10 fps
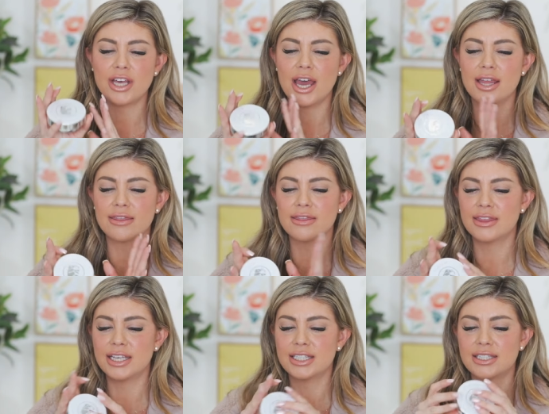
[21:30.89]
And
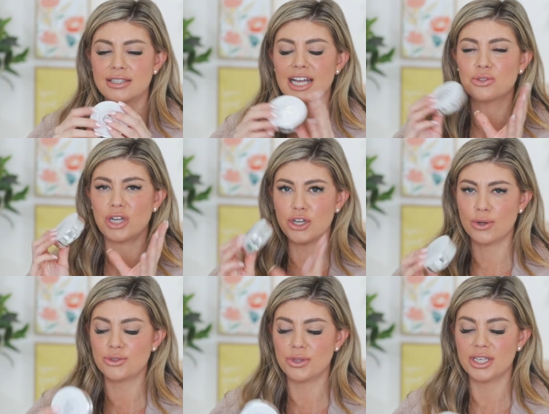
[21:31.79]
this, that's what I
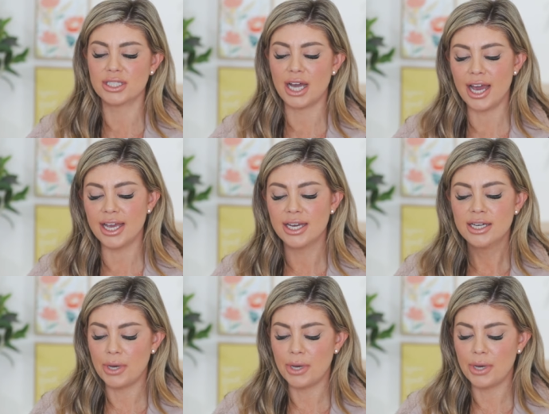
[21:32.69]
noticed with this guy.